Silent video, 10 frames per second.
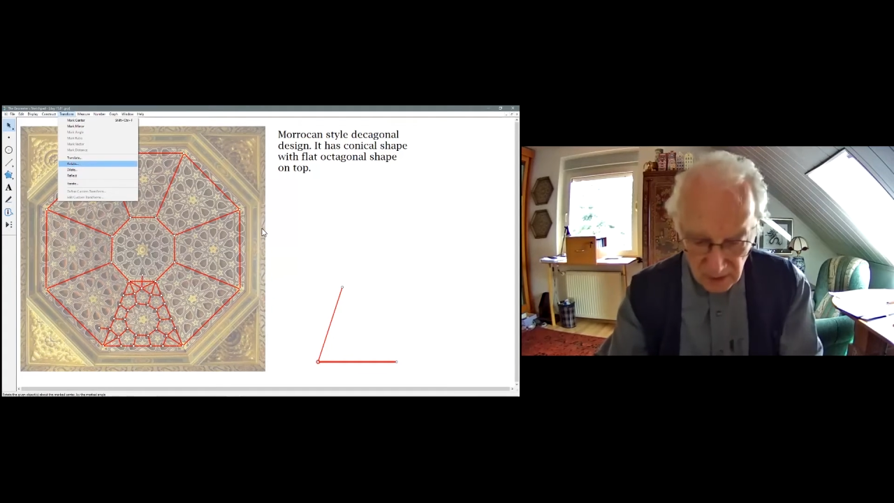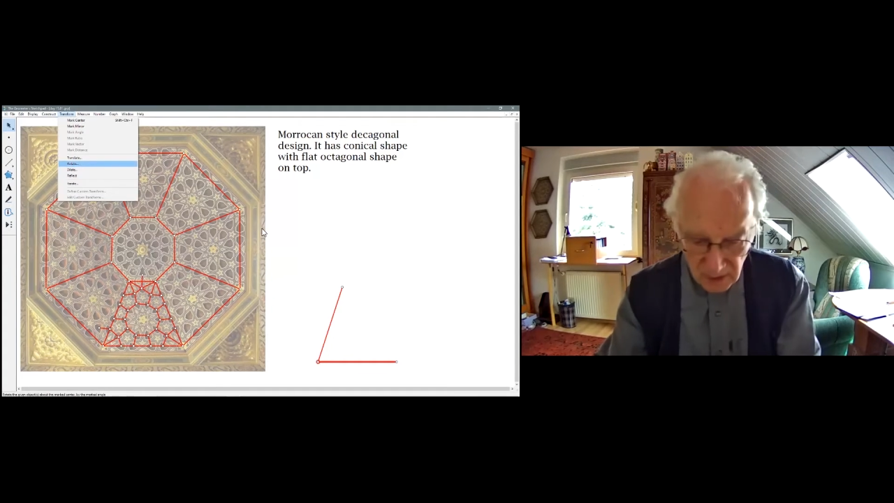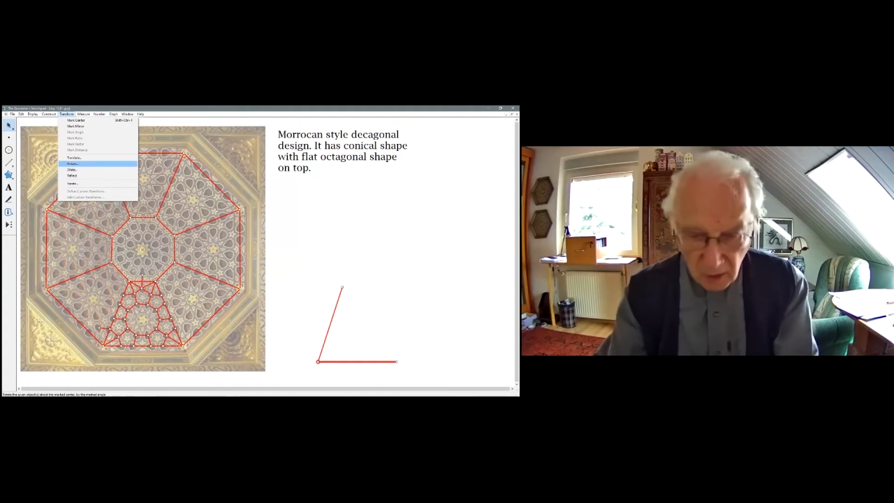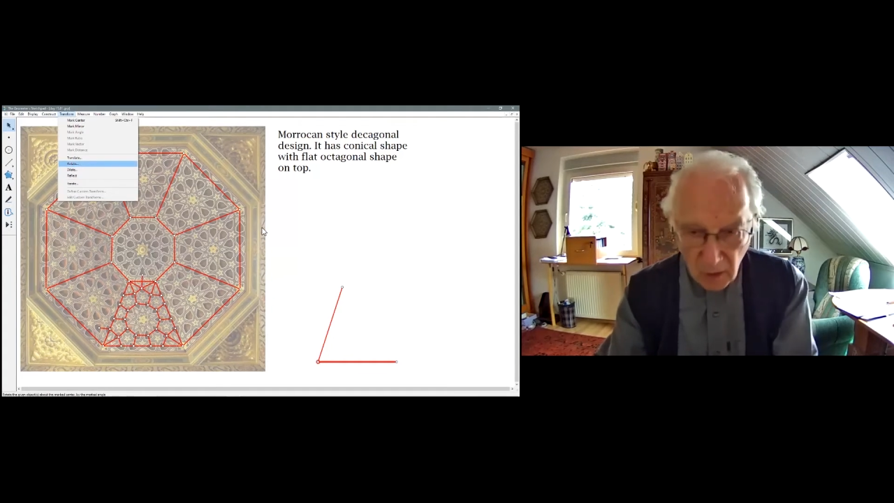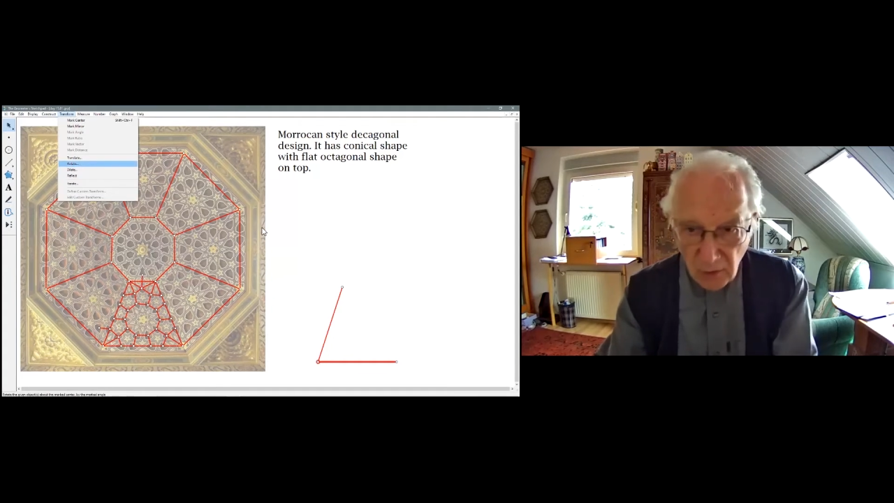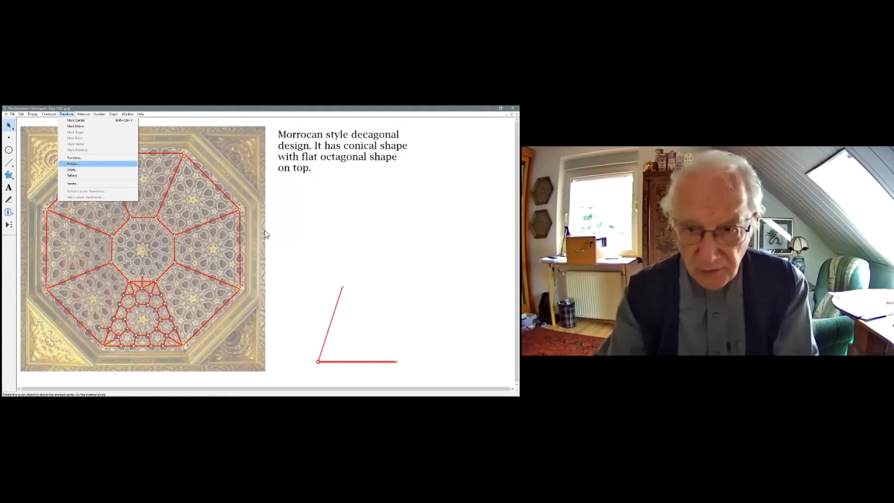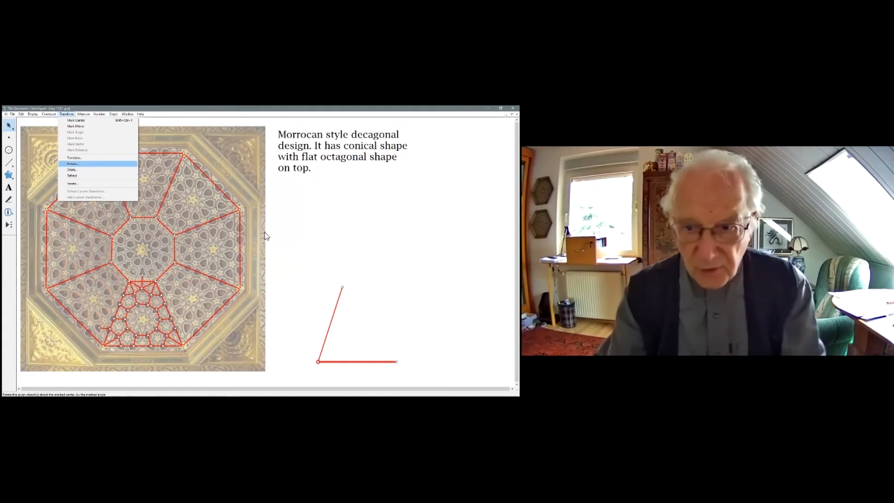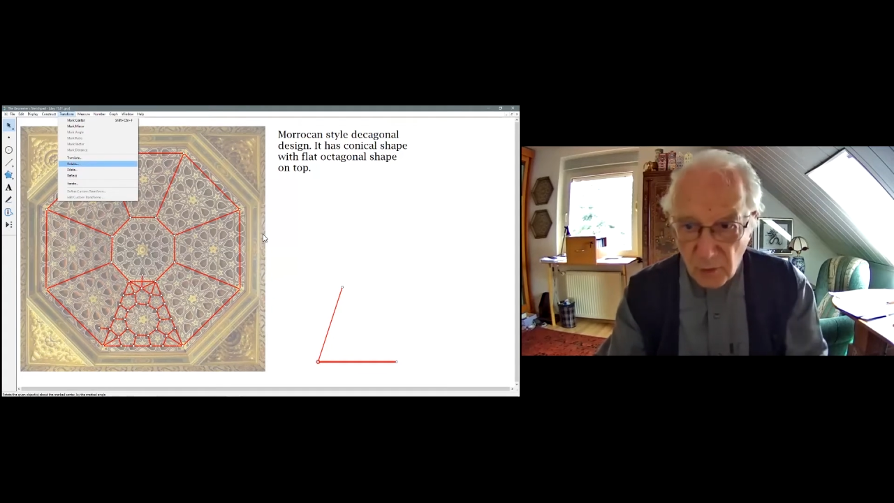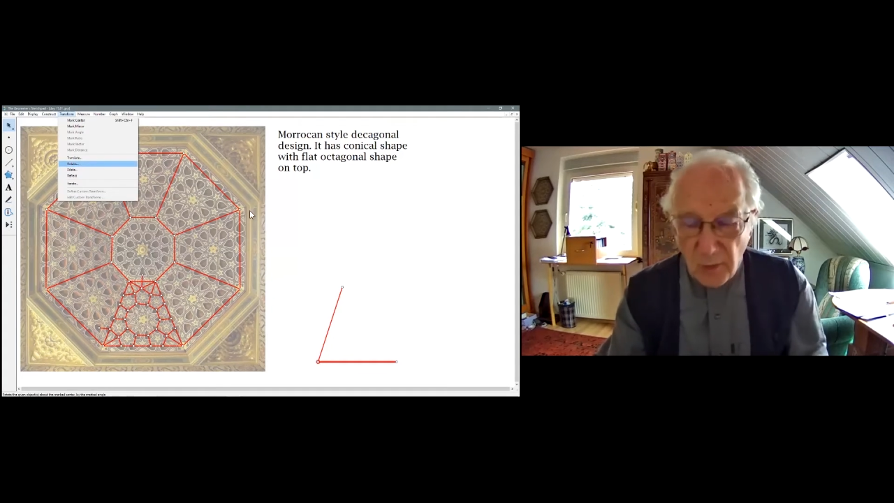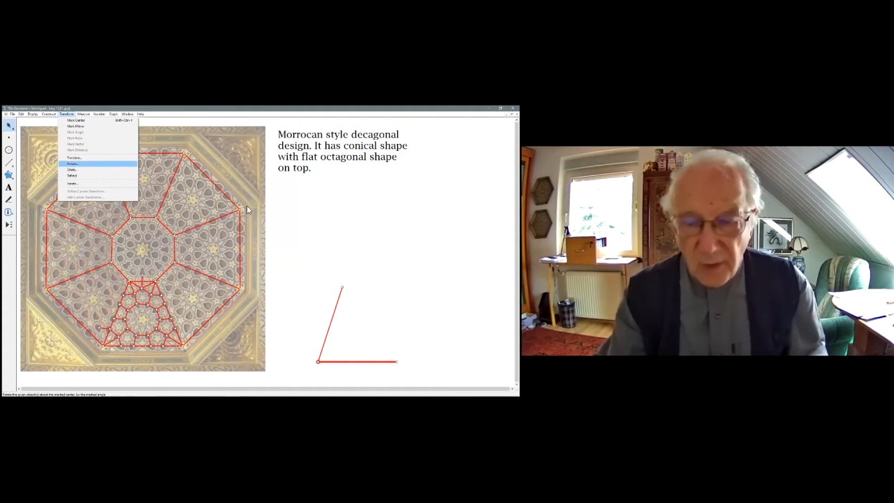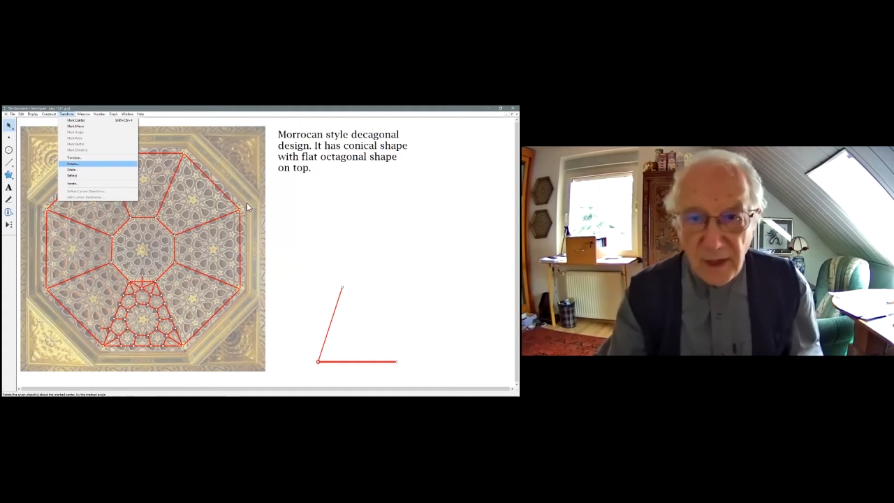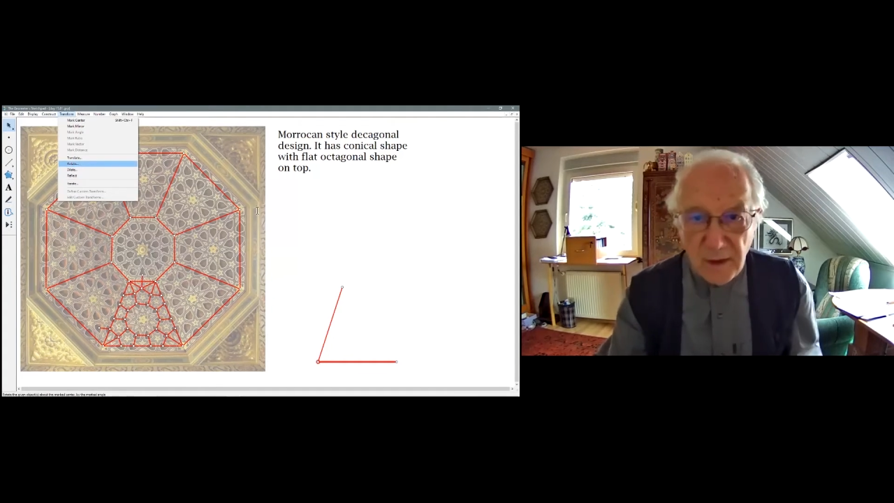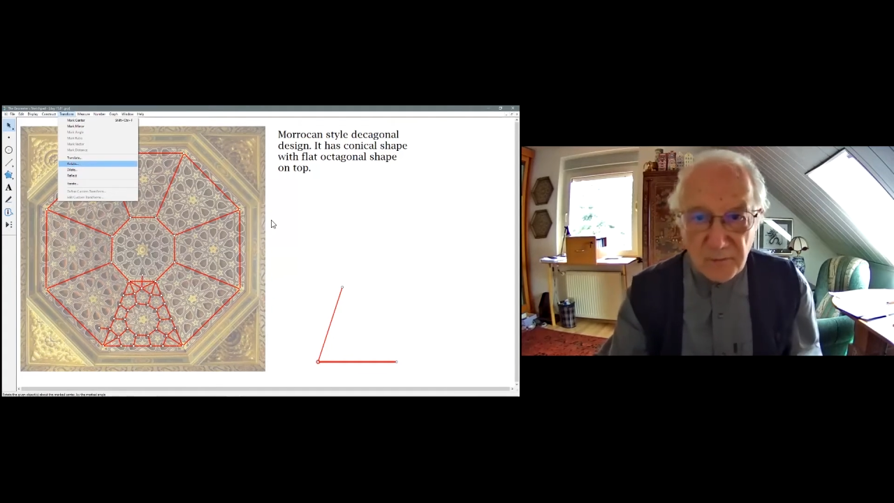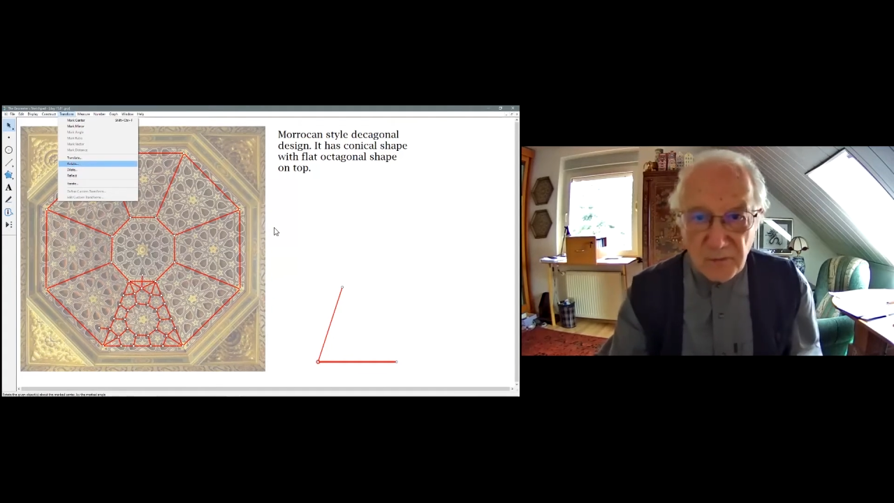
the other way.